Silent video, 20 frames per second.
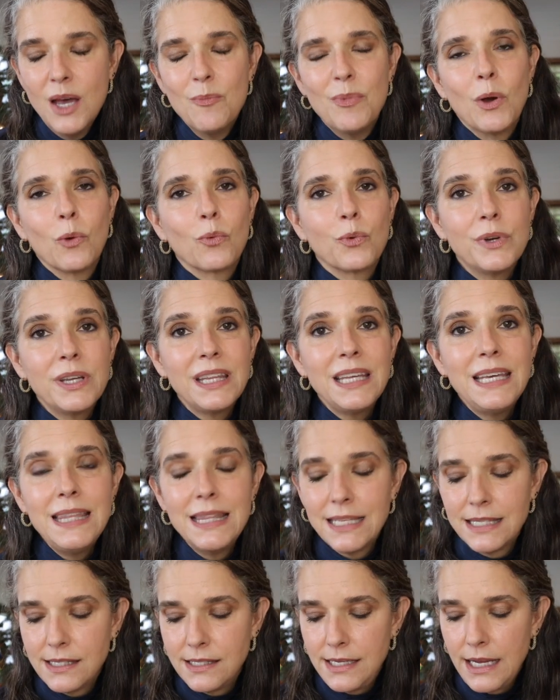But really
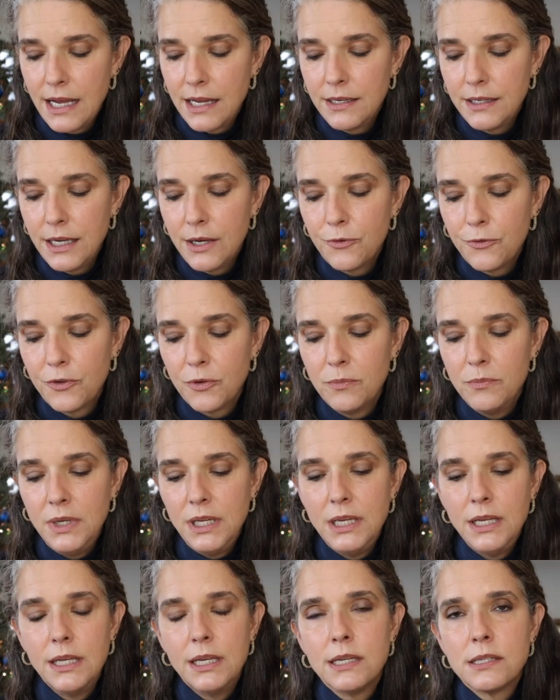the standout for
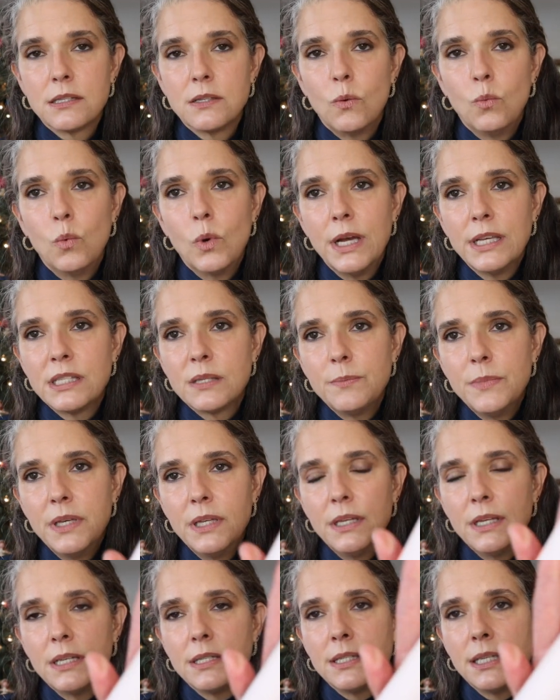me is the
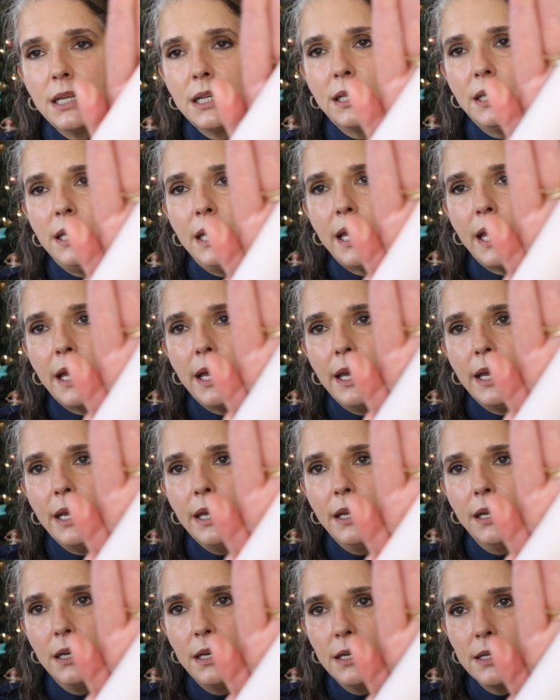Westman
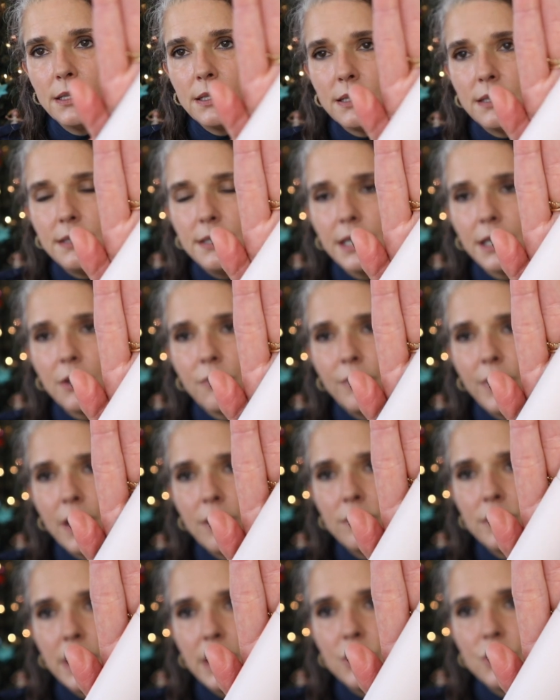Atelier stick
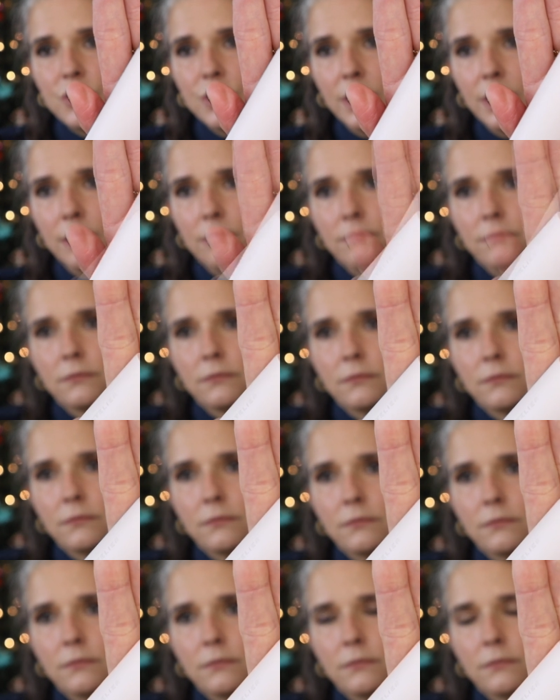foundation.
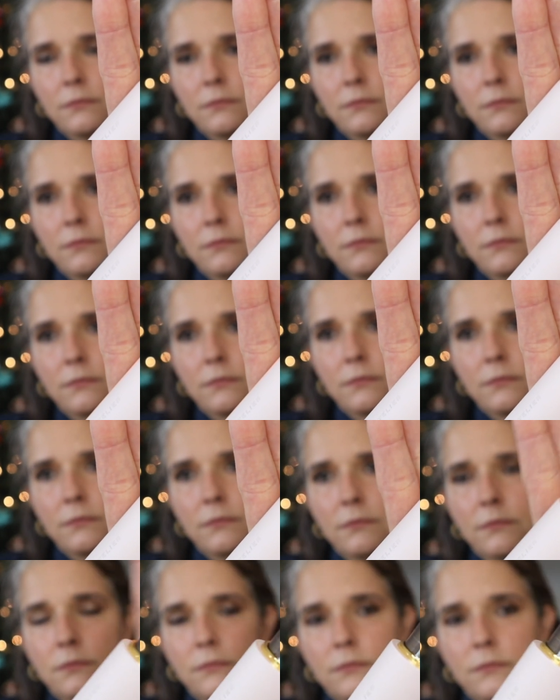Such gorgeous
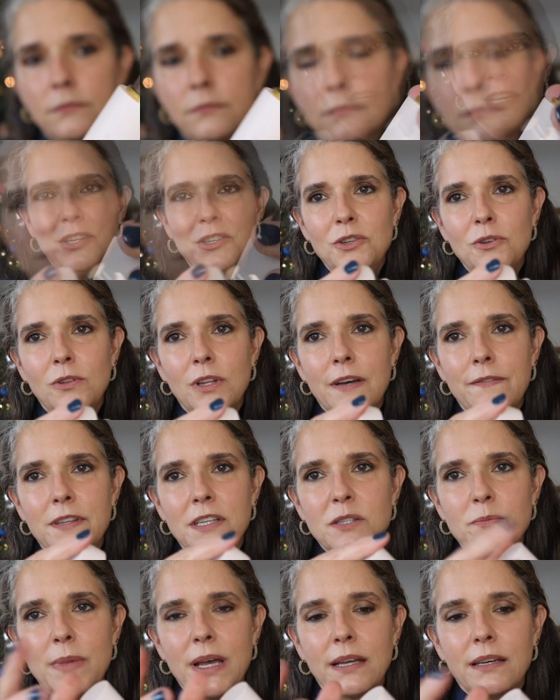packaging, and I do love
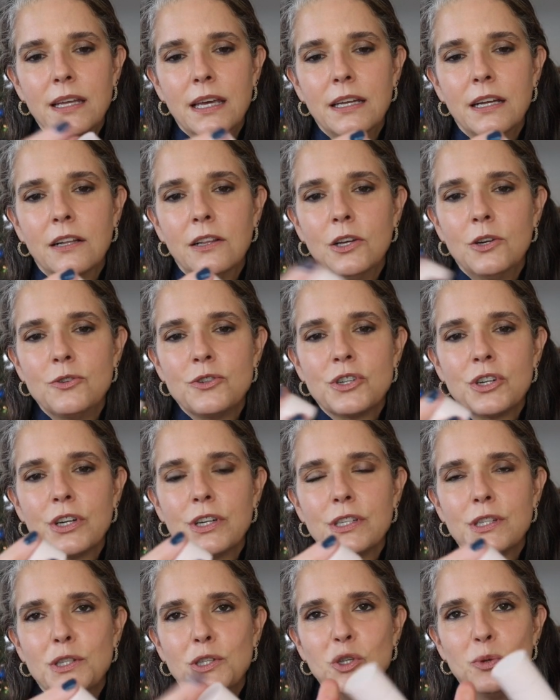this magnetic closure.
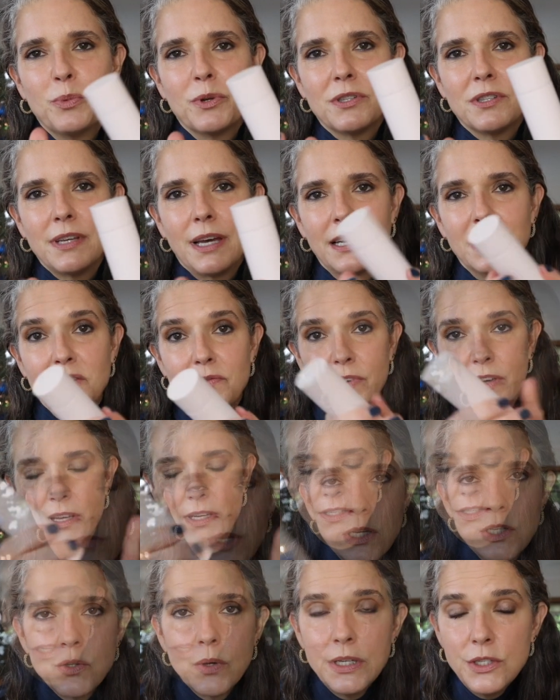It's super
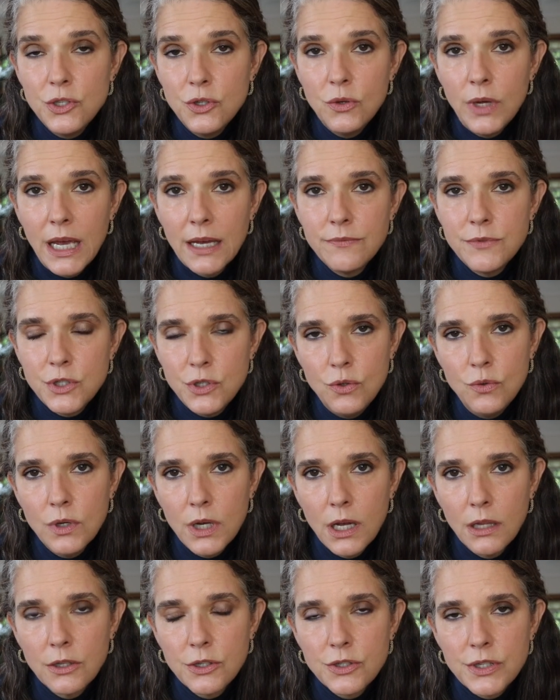satisfying. So I do have two
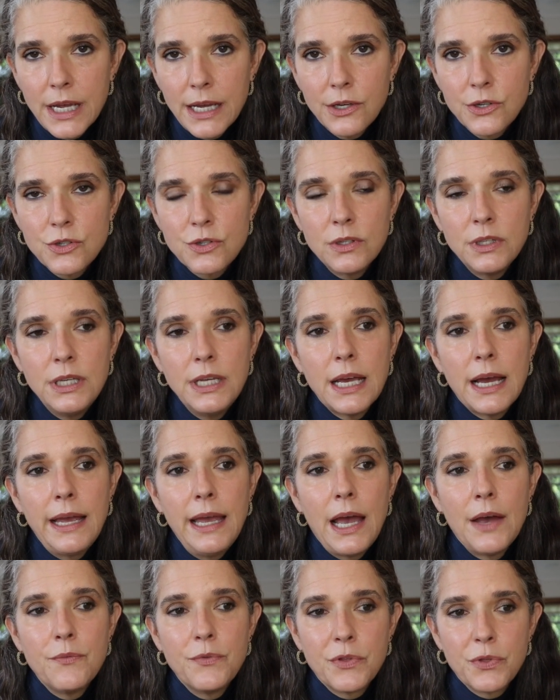colors actually. I
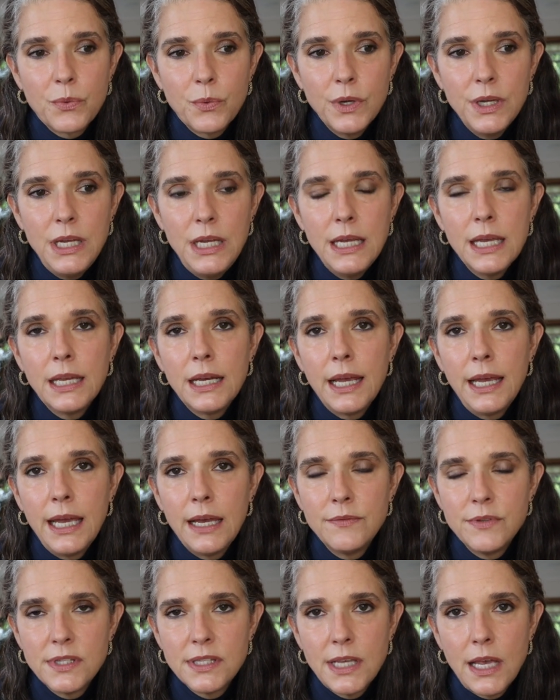have three and I
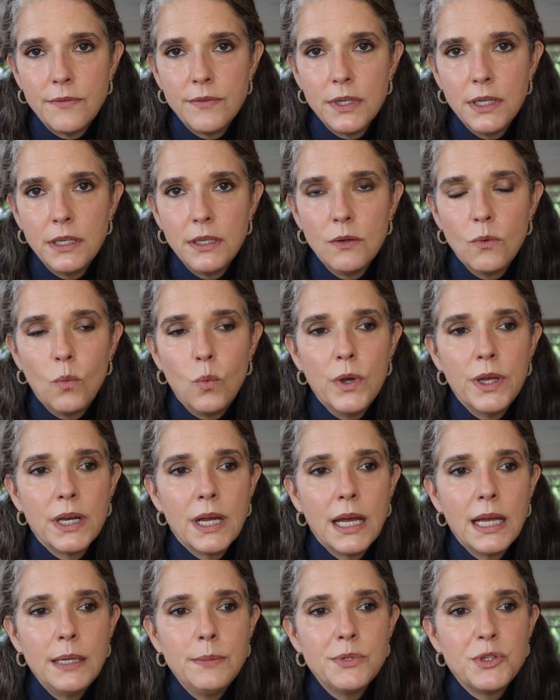have seven. When
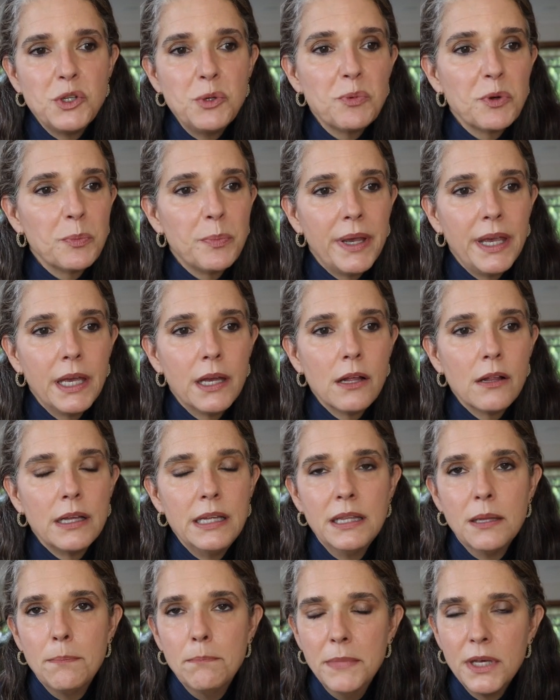I'm super pale
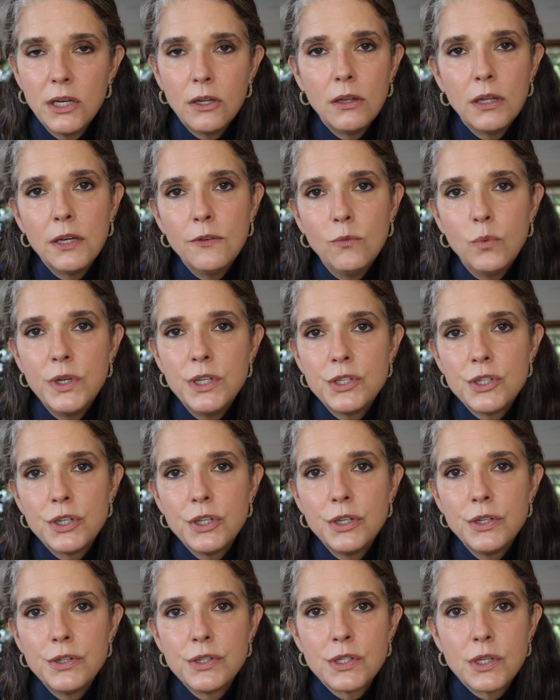in the middle of
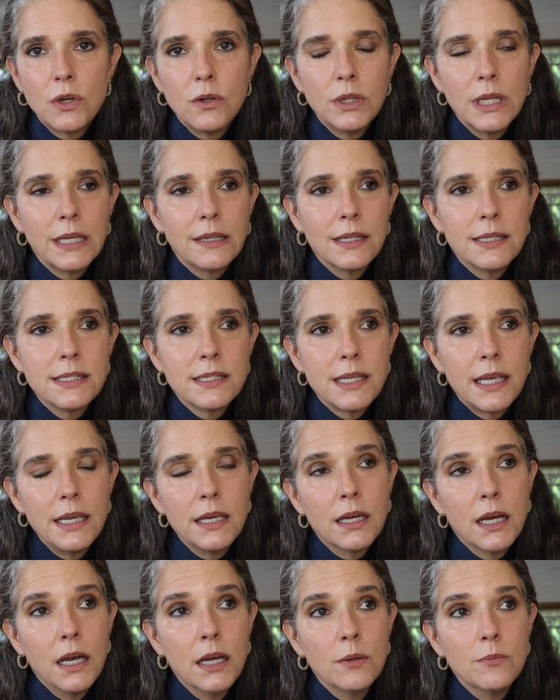winter, so like let's say
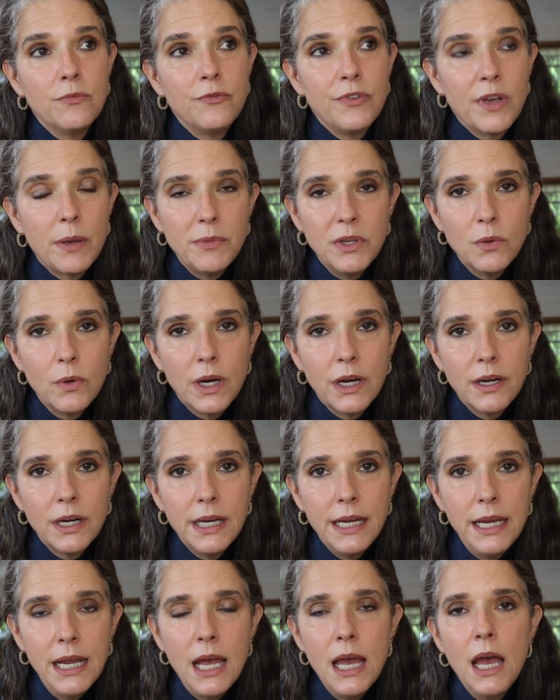come
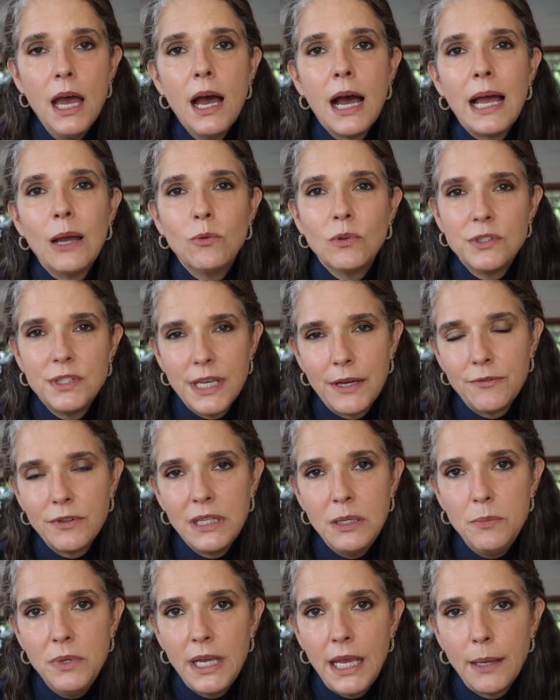February, I will
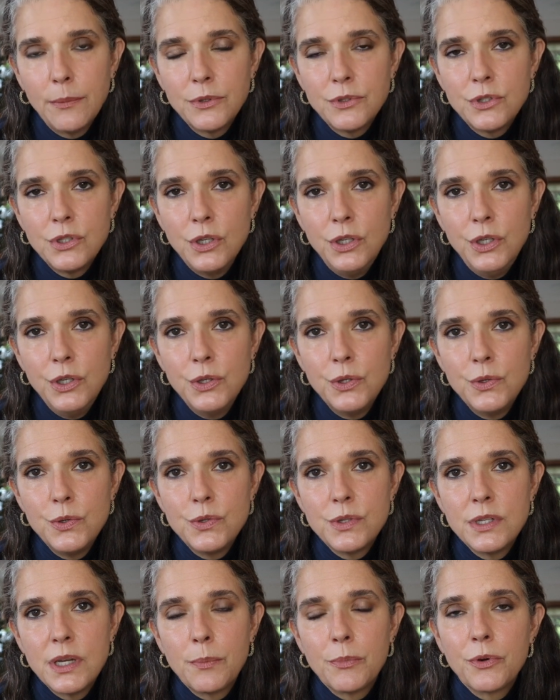definitely be able to
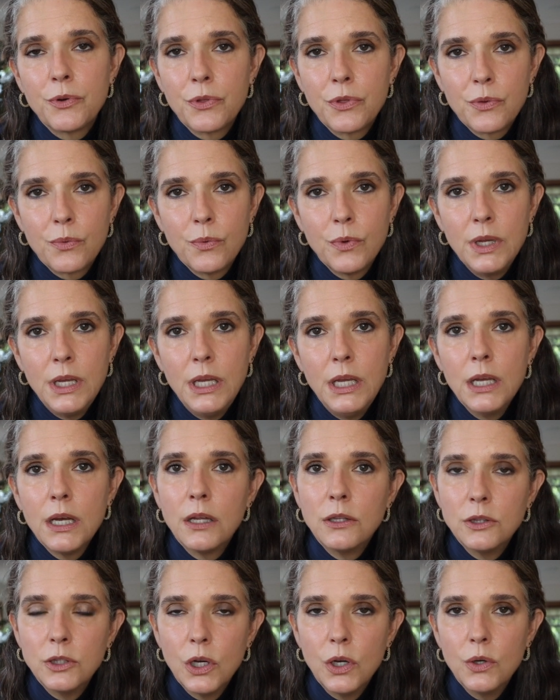use number three
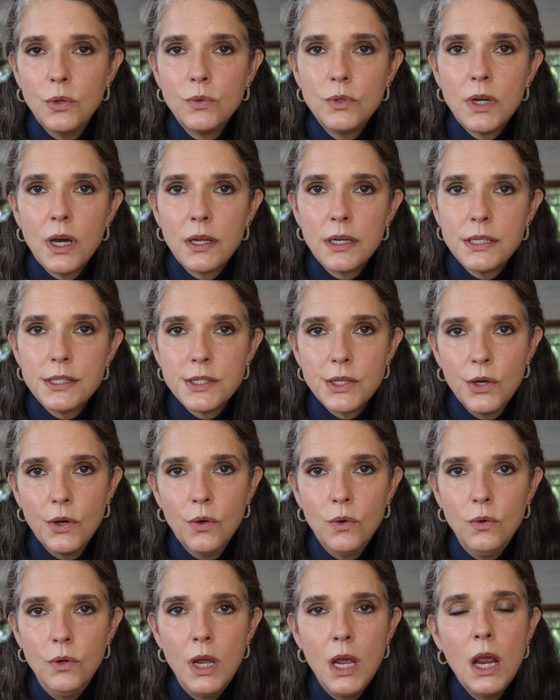alone on its
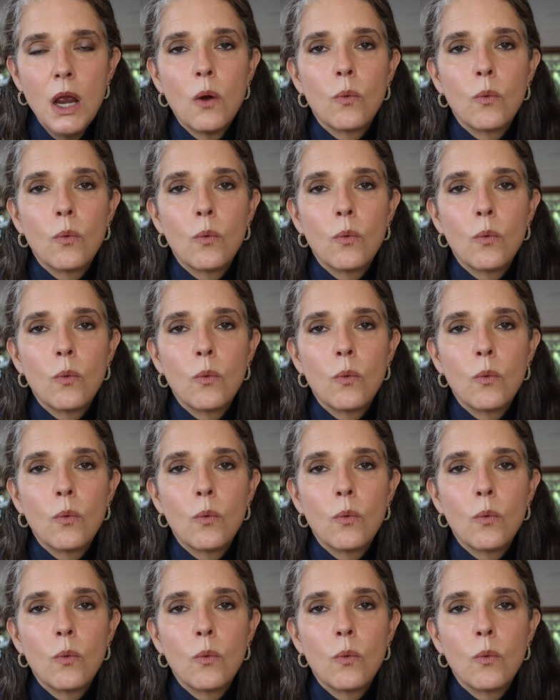own.